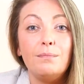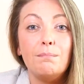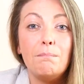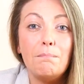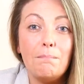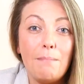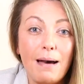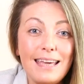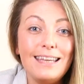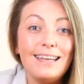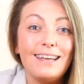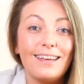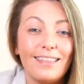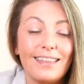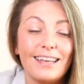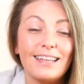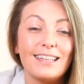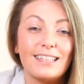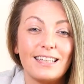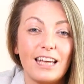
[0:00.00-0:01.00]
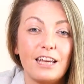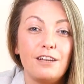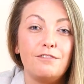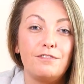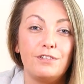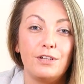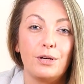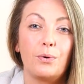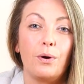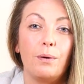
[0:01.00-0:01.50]
make this
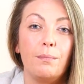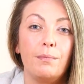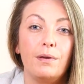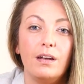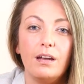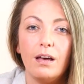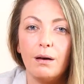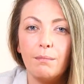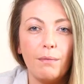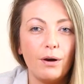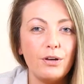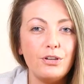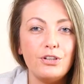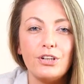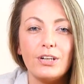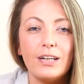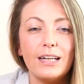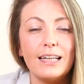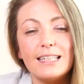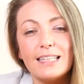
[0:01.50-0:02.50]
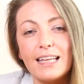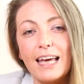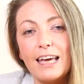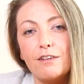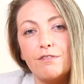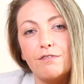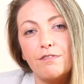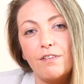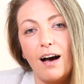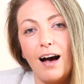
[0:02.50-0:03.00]
safety equipment emotionally
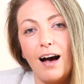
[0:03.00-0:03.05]
safe for